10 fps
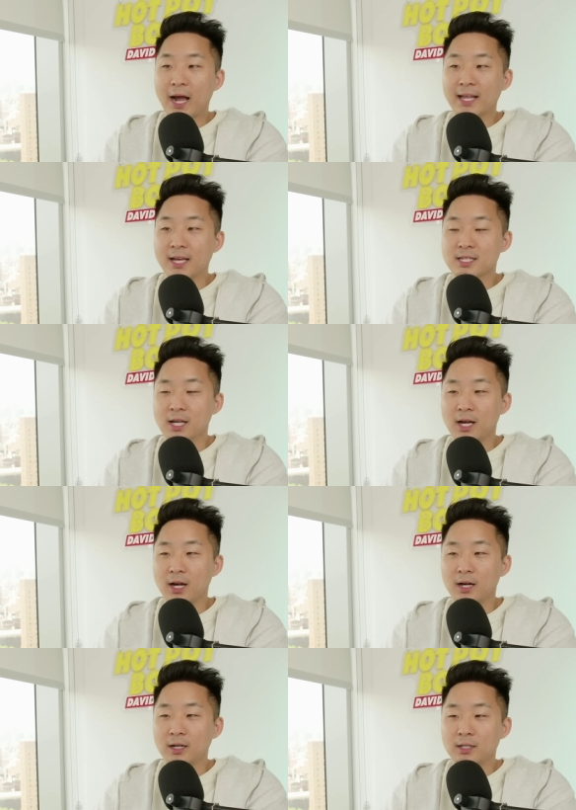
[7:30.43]
I guess.
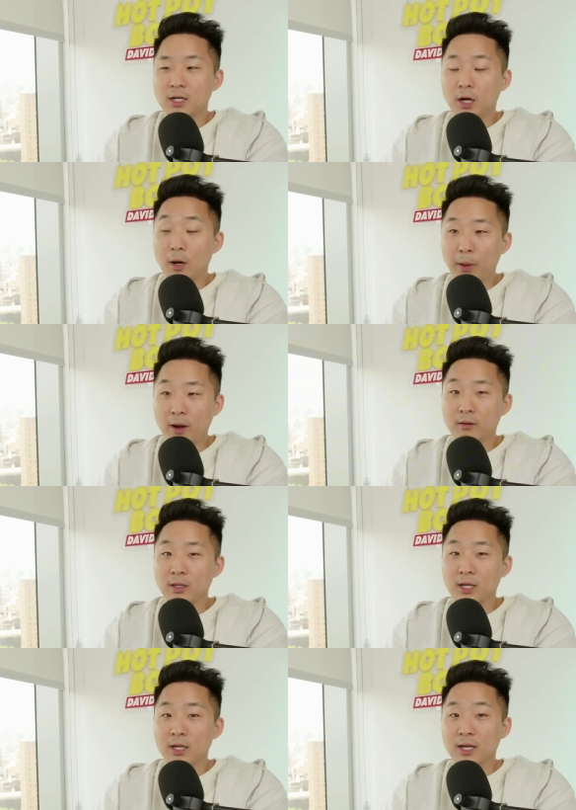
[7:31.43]
uh
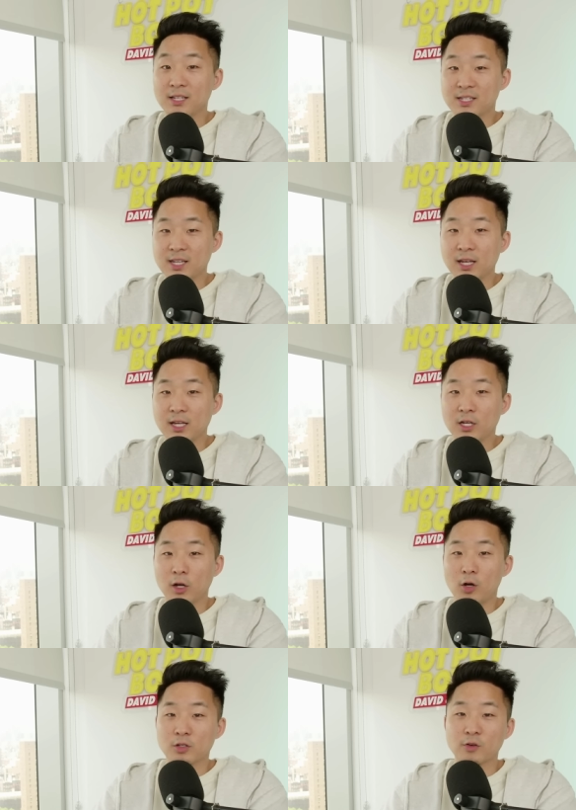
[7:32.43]
apparently a city can
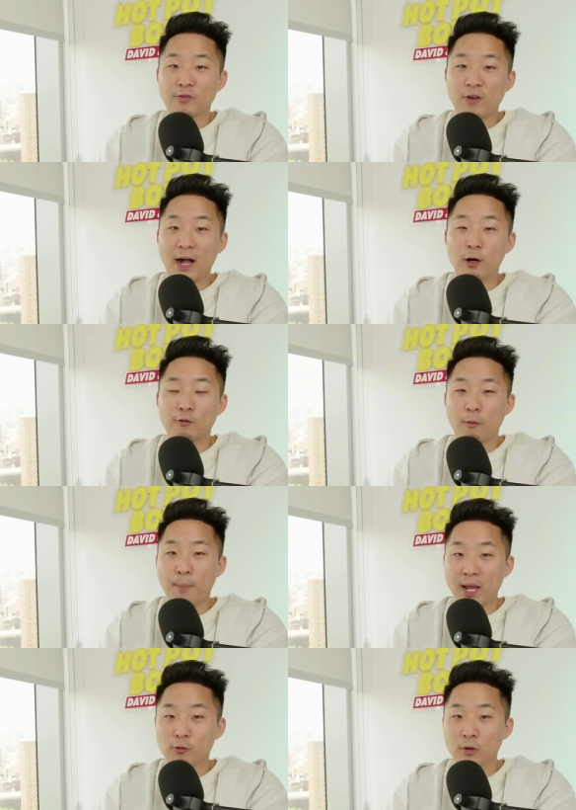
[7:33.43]
also file for
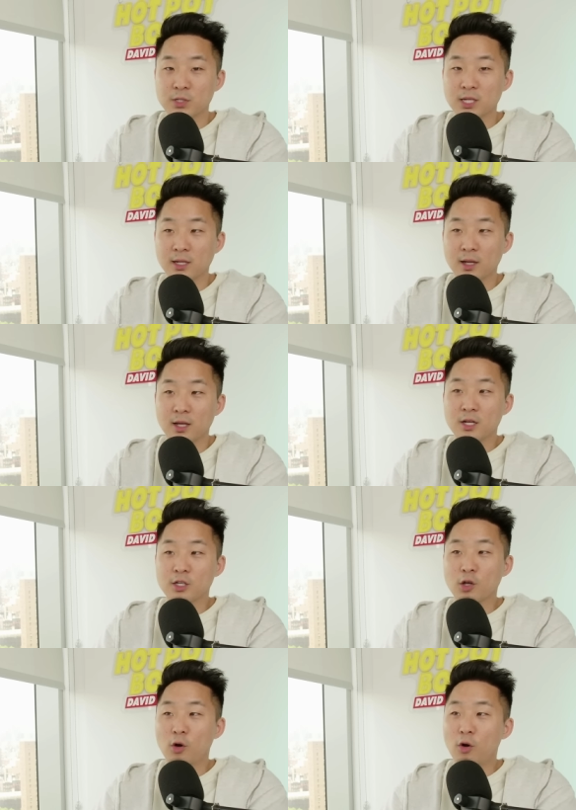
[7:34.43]
bankruptcy.
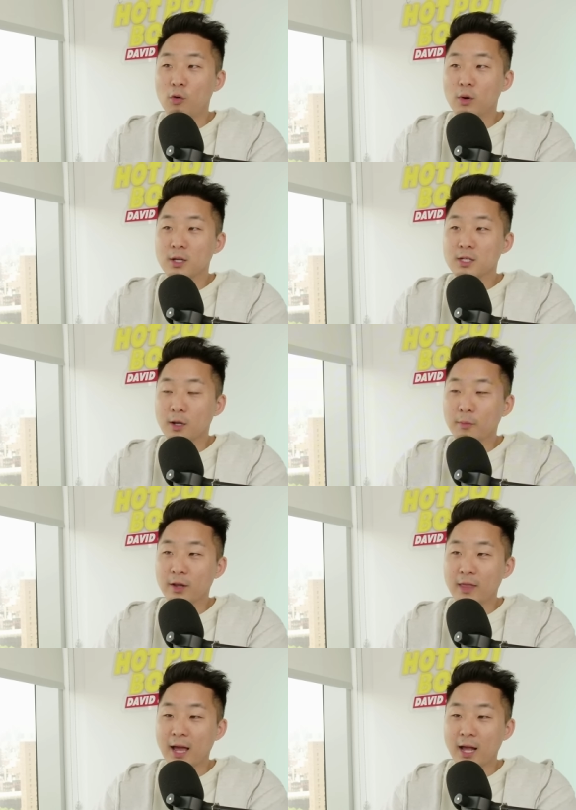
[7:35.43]
So somebody
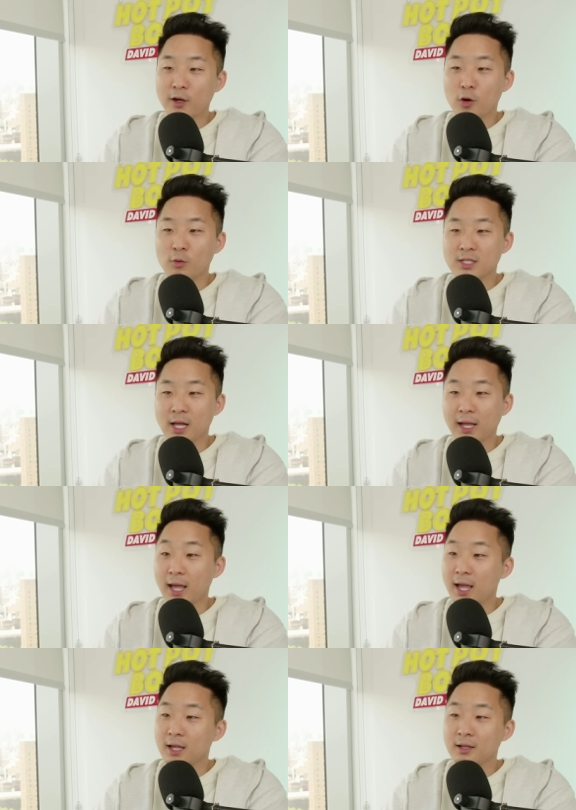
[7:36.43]
that I know was like,
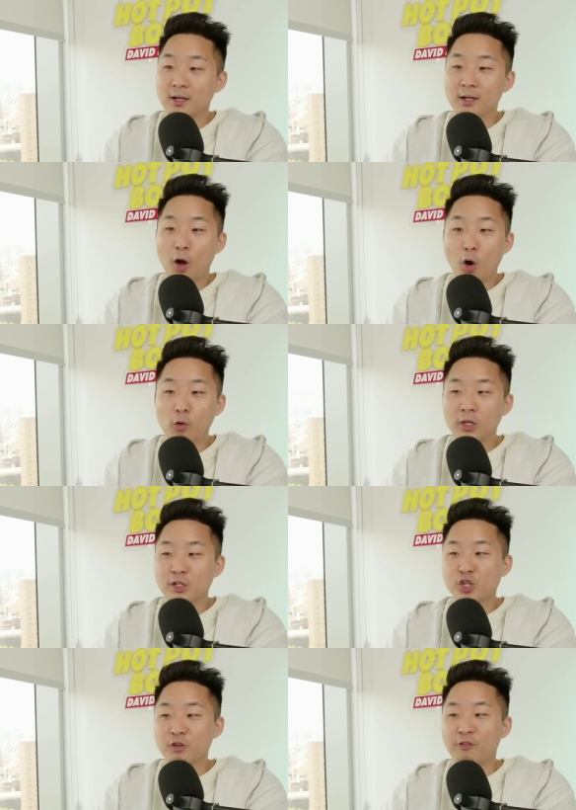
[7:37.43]
hey,
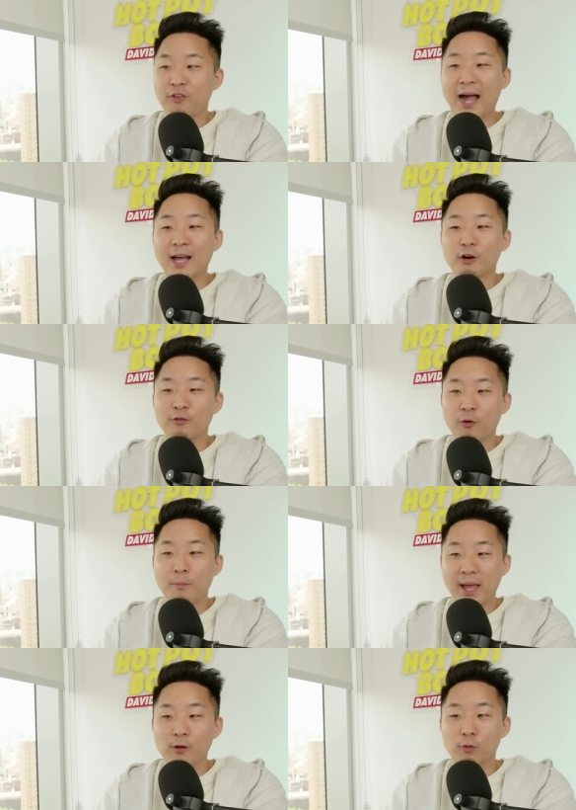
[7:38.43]
Oakland should file for
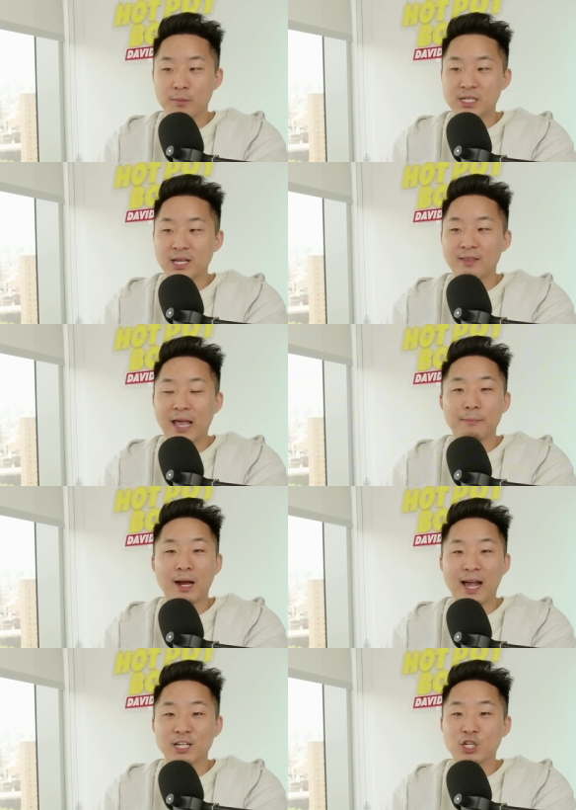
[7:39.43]
bankruptcy, and that
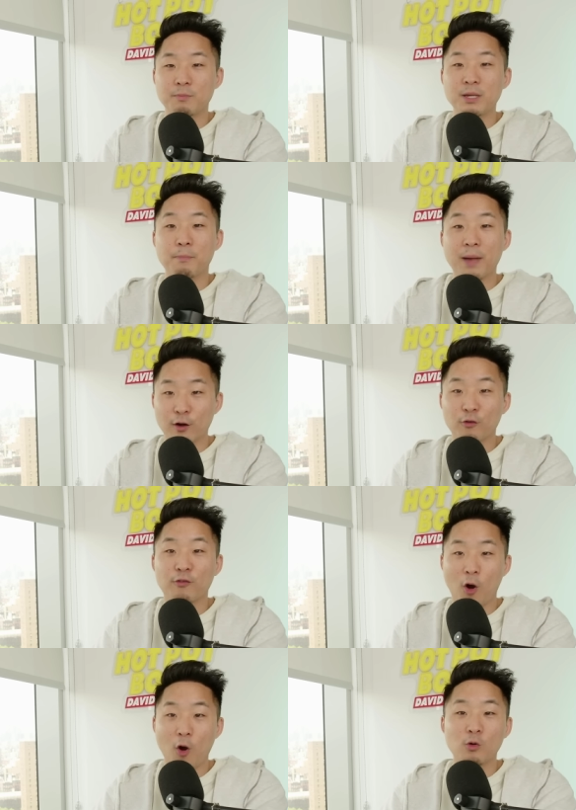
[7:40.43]
might actually be better
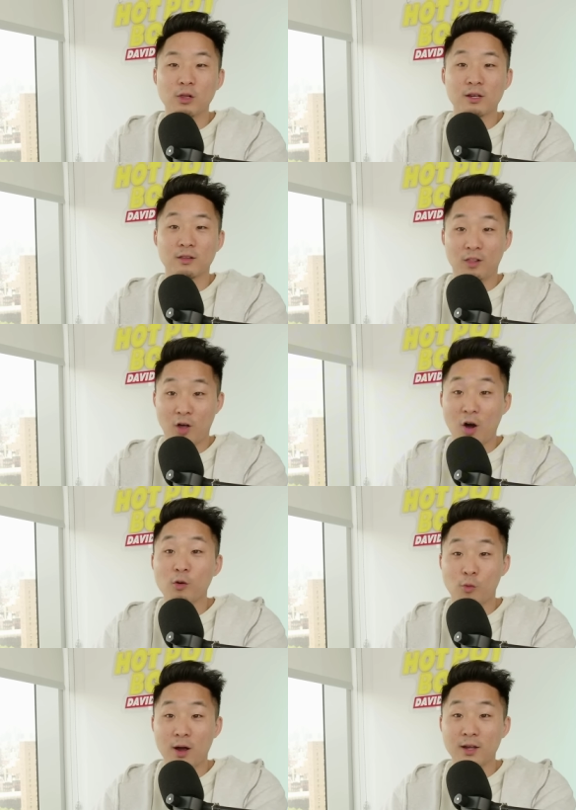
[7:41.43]
for Oakland in the
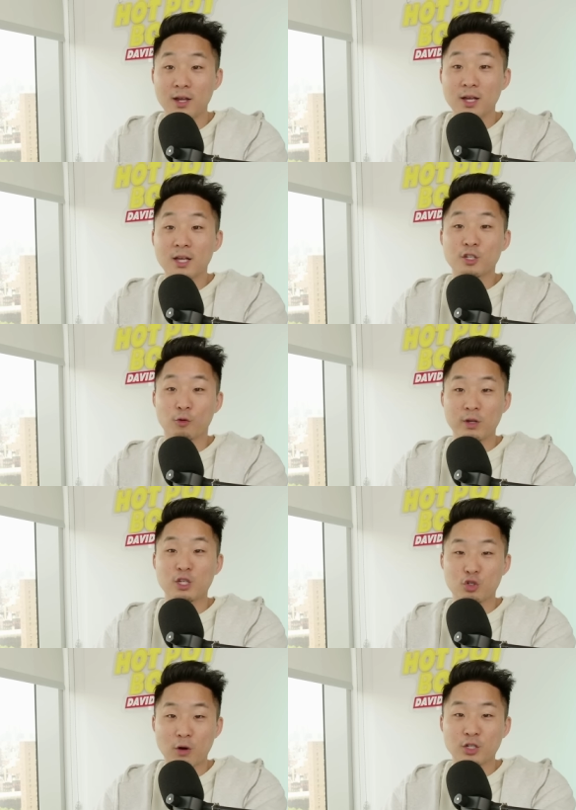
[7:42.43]
long run yeah. to
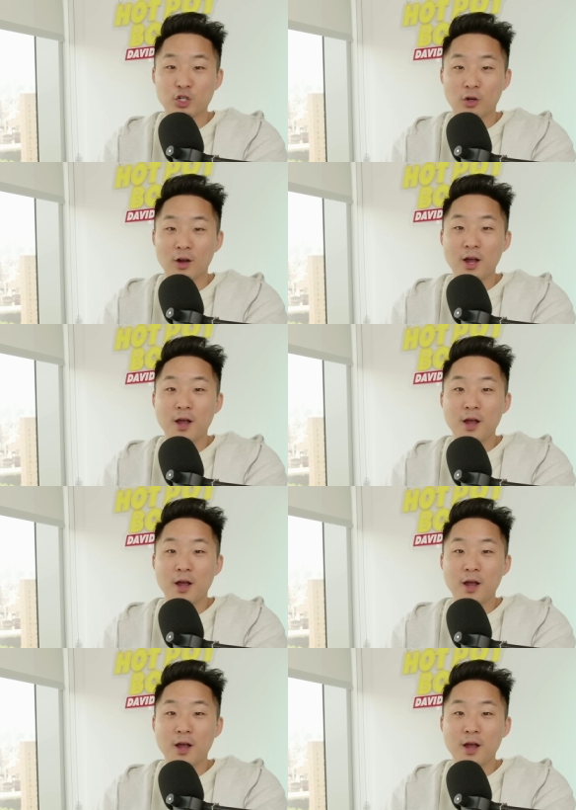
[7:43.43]
restructure.